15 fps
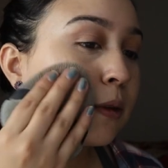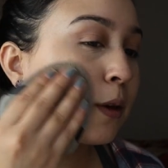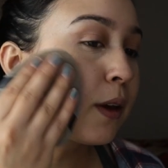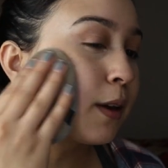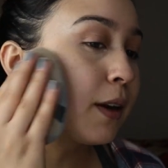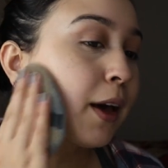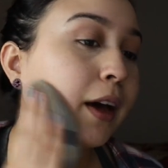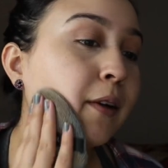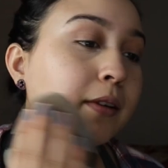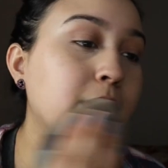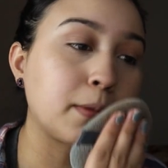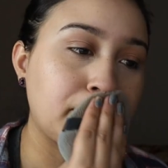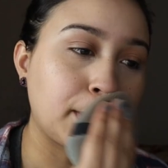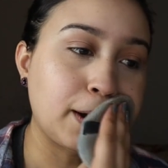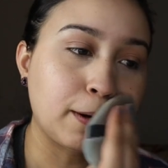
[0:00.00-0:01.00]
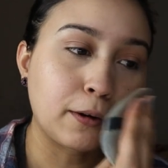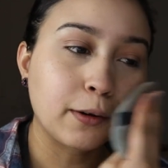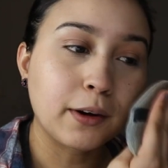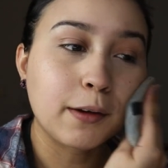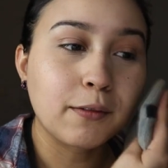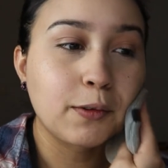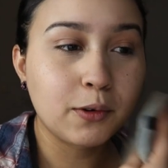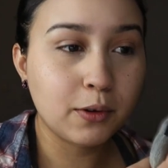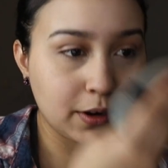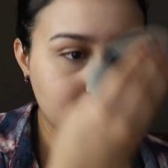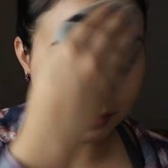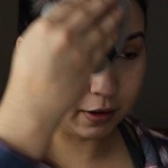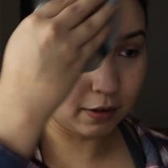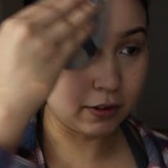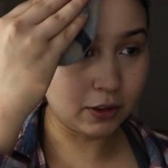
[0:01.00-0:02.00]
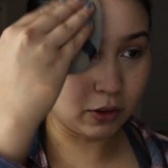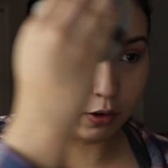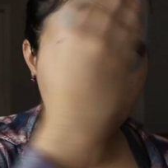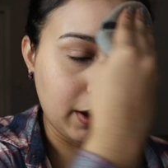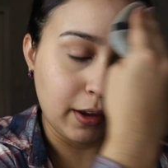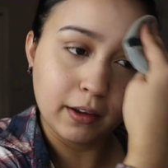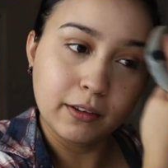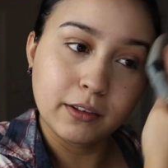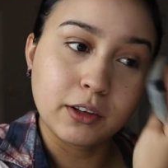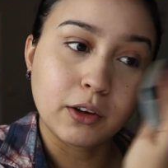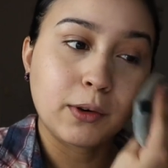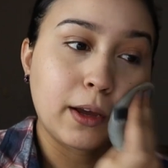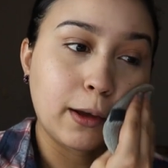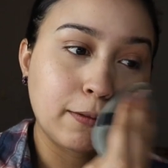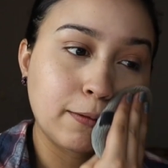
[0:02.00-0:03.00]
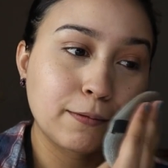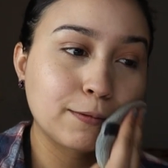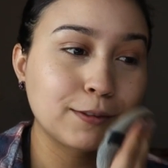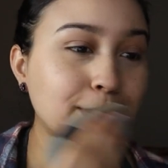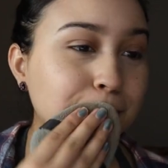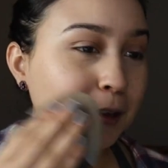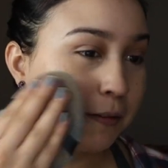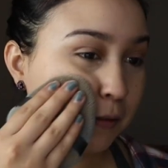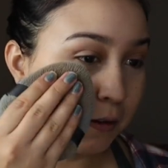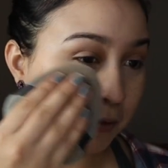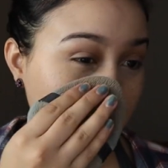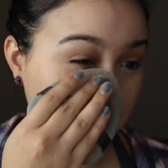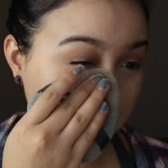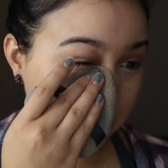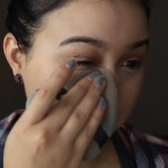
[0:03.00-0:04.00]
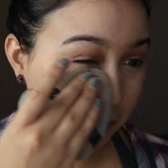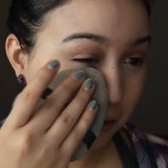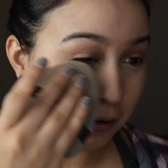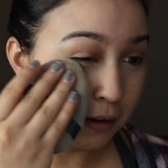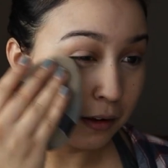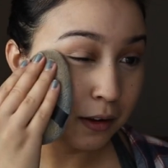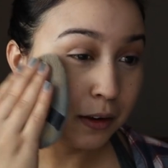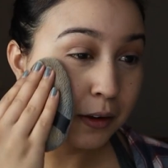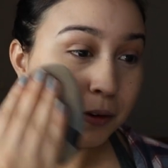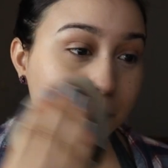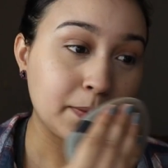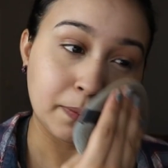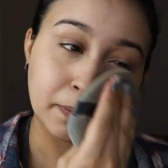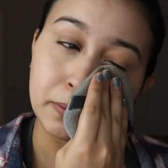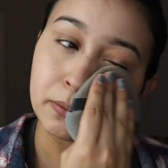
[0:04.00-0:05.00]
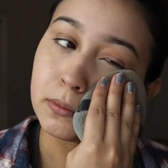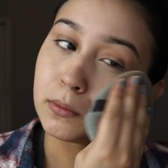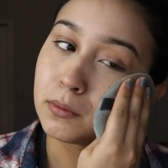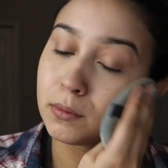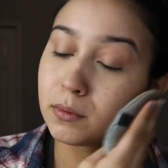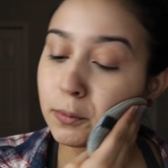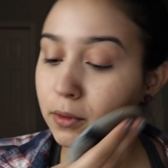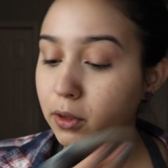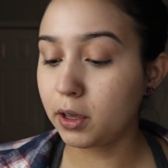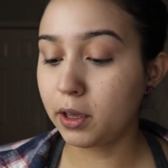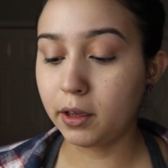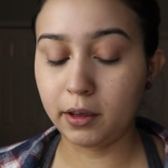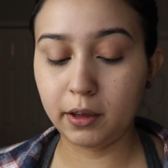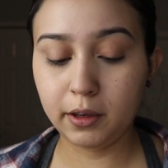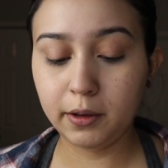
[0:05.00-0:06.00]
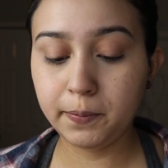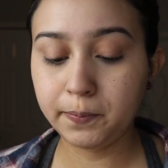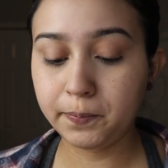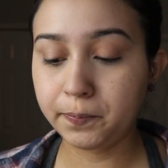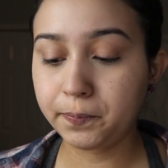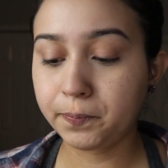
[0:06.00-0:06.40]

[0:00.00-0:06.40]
and adding powder everywhere, even though I don't have stuff everywhere. Okay.